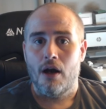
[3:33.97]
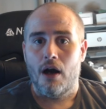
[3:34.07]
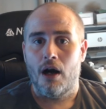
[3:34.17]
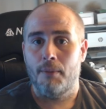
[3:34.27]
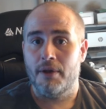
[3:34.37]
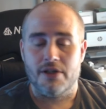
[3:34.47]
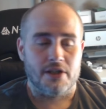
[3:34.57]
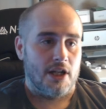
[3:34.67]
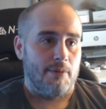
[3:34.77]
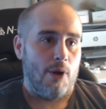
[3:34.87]
It's
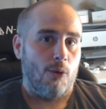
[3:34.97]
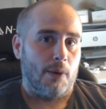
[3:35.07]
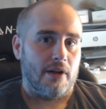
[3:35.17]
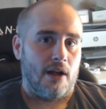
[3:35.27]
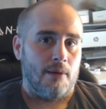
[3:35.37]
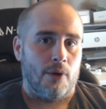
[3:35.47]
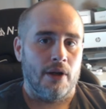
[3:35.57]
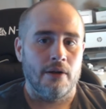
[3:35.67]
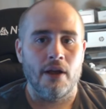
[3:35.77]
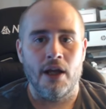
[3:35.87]
just going to be homework time,
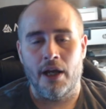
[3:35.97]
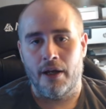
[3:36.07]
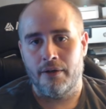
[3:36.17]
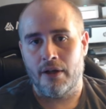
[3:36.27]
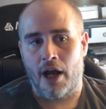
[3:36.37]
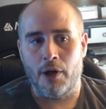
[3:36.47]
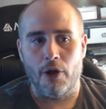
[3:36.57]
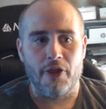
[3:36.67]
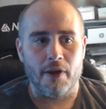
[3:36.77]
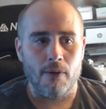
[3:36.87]
right? And I know
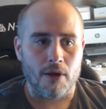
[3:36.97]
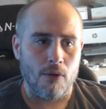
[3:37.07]
you think like,